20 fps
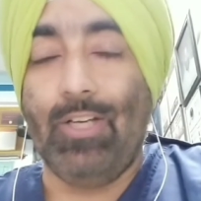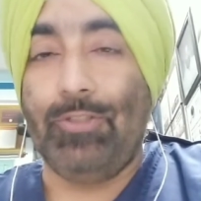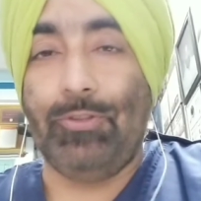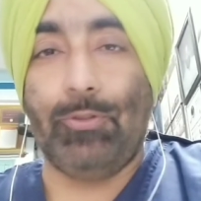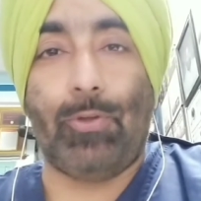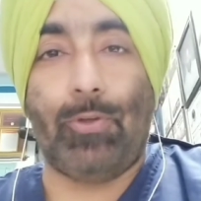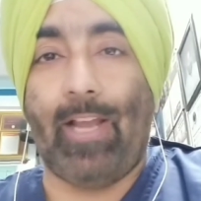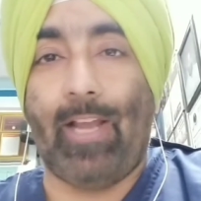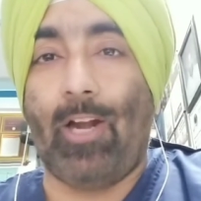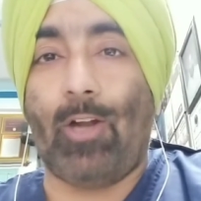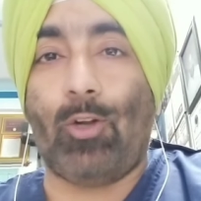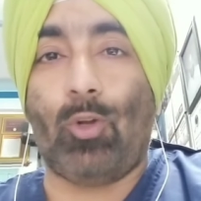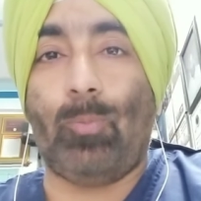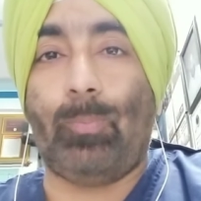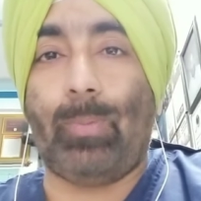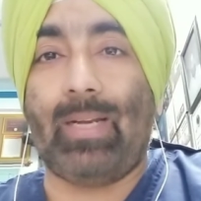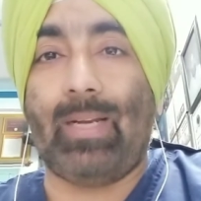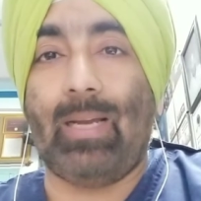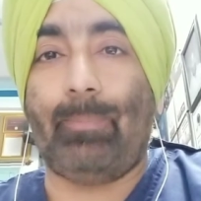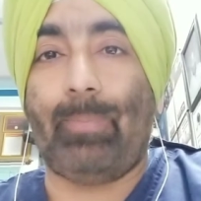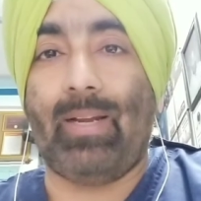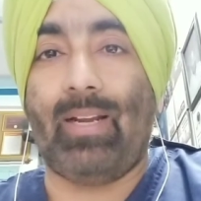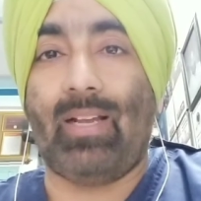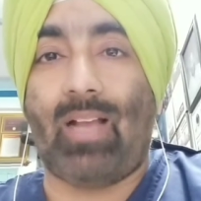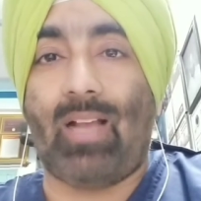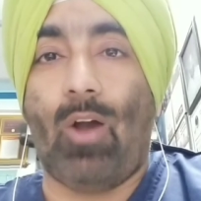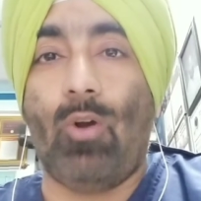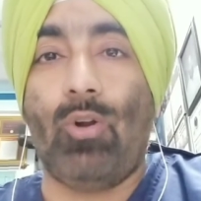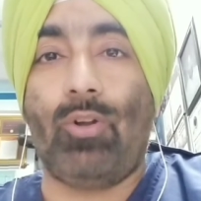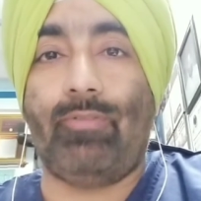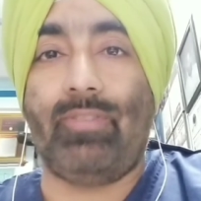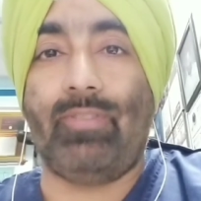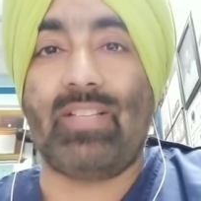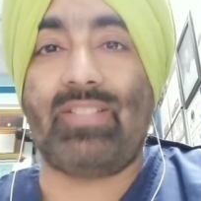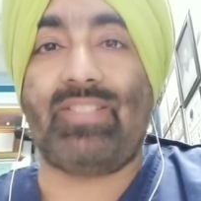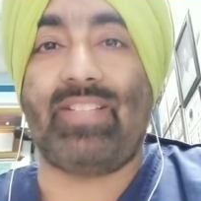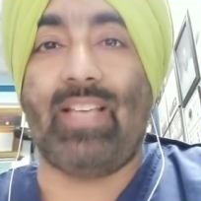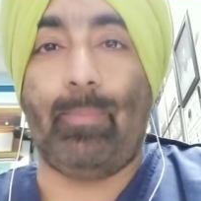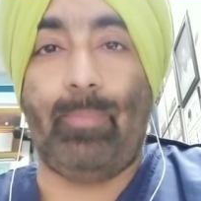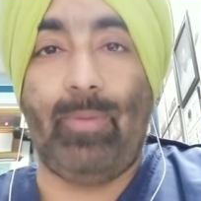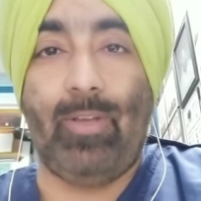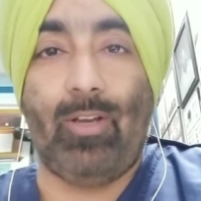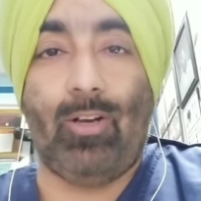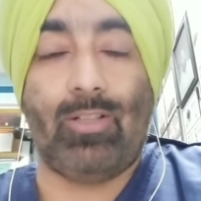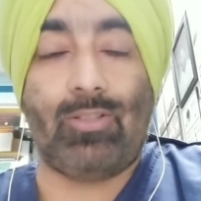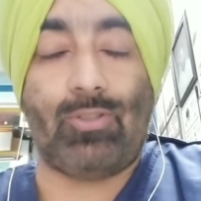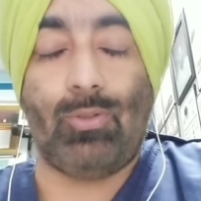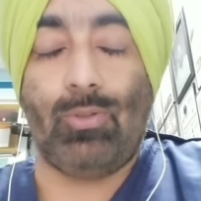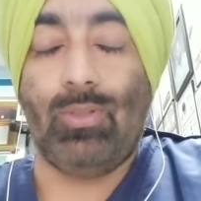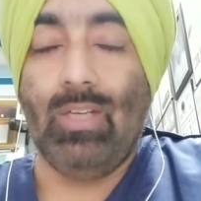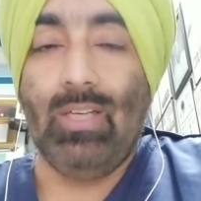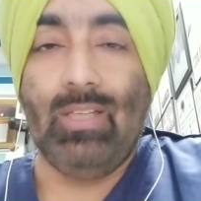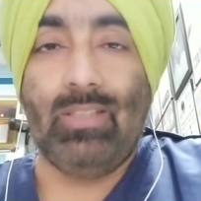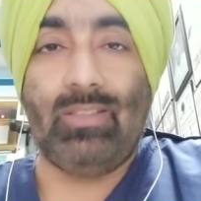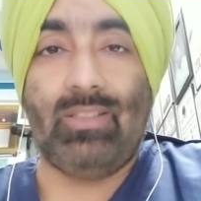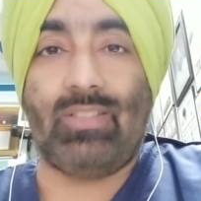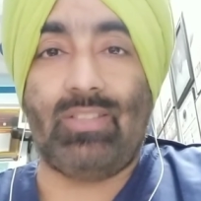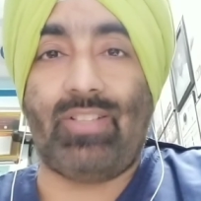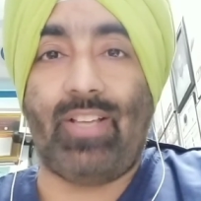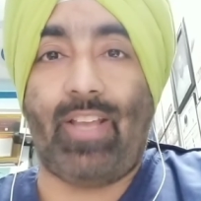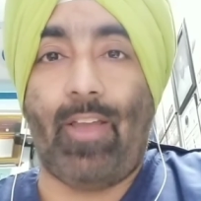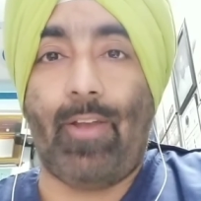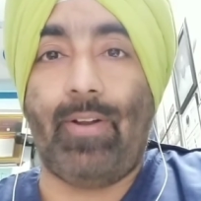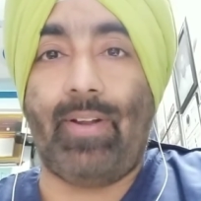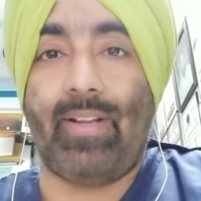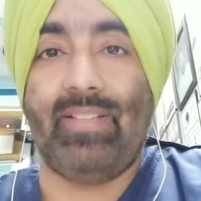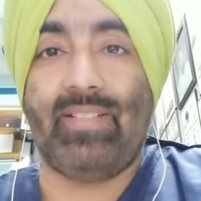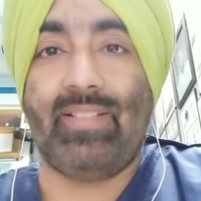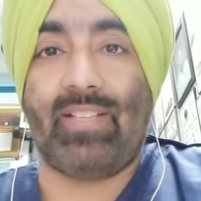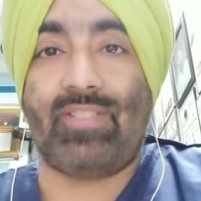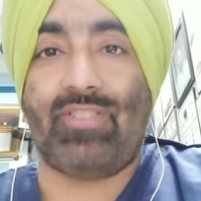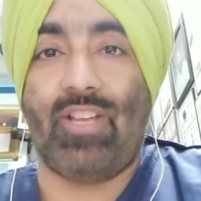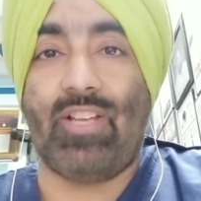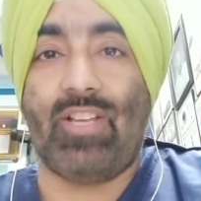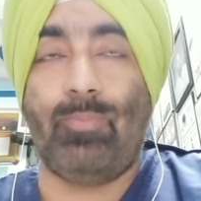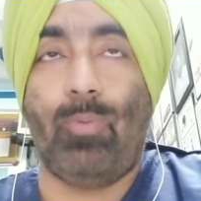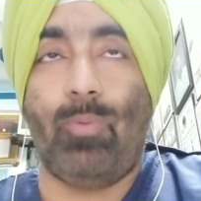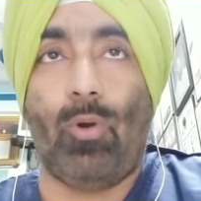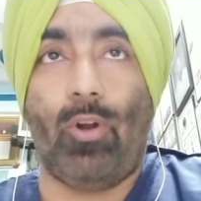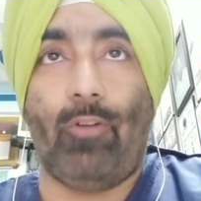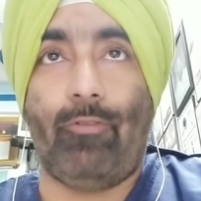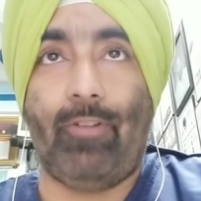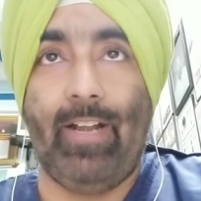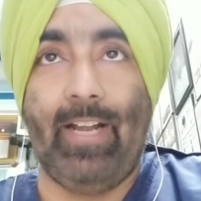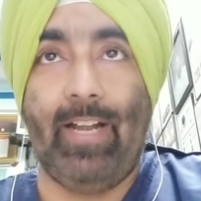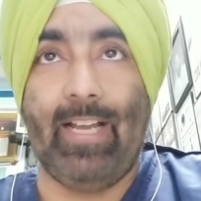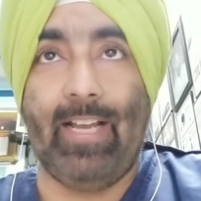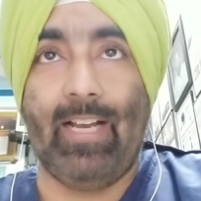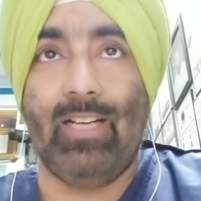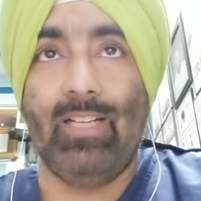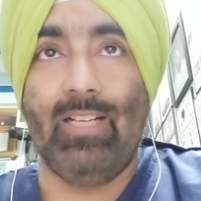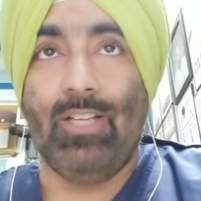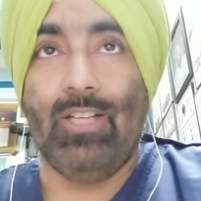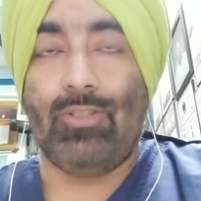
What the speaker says: you cannot open up an account with the SEBI also, the Securities Exchange Board of India.